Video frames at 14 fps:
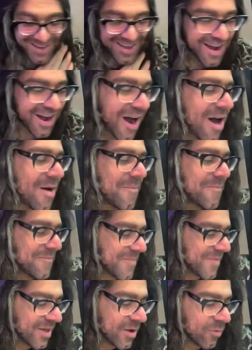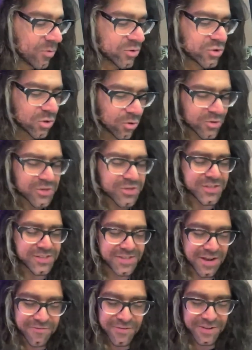Well, Shoulders is
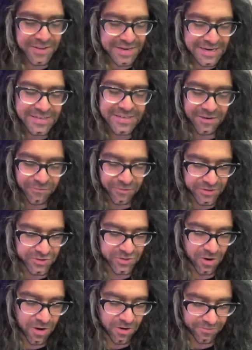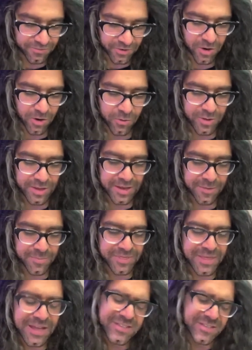definitely a different song for Coheed, but
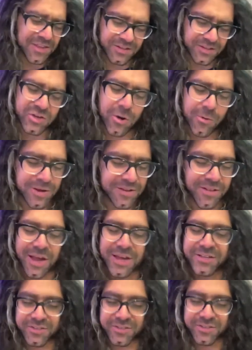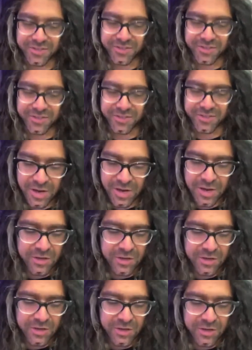that's the thing is Coheed likes to sort
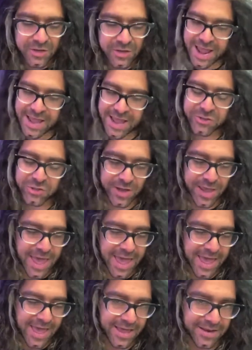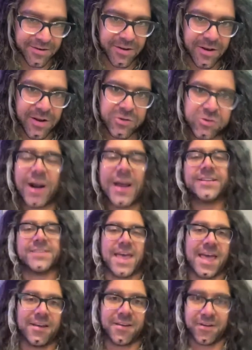of stretch and try its
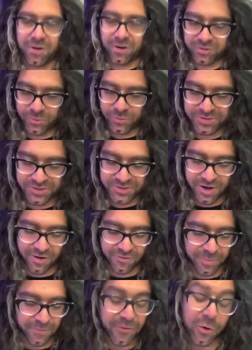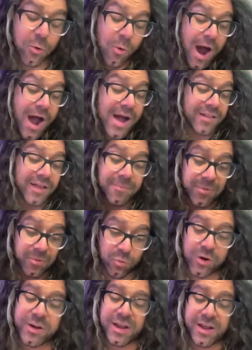hand at all sorts of stuff. But for a while, I've been
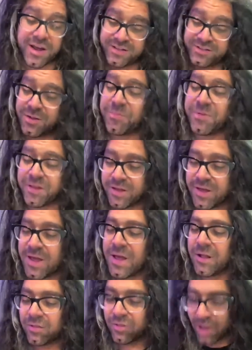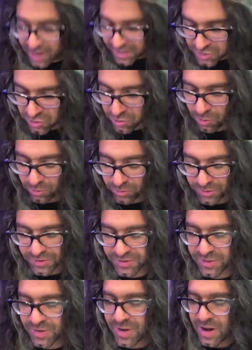working on something like
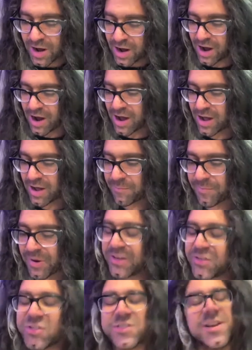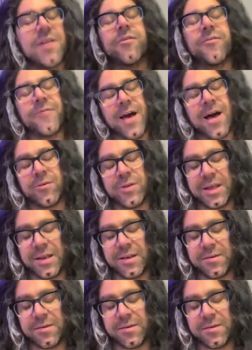Shoulders, but I just never found it